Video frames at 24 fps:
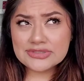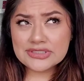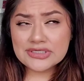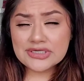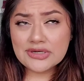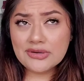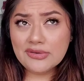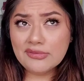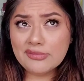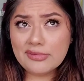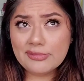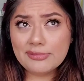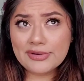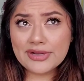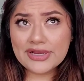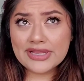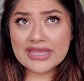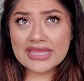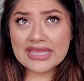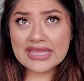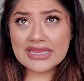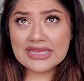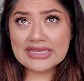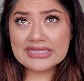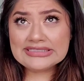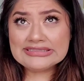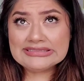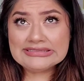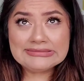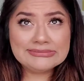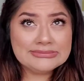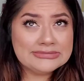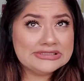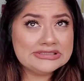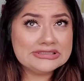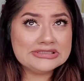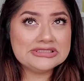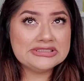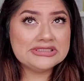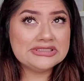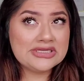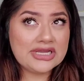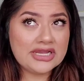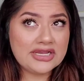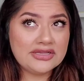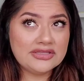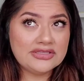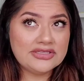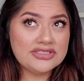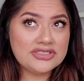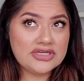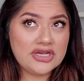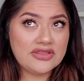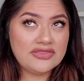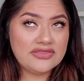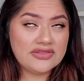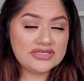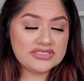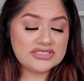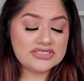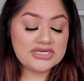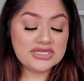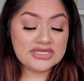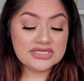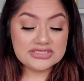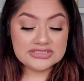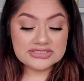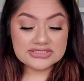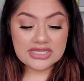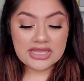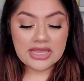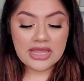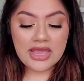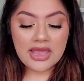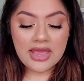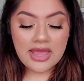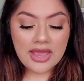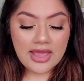I'm trying to remember. I can't, I'm not entirely sure. I think she does.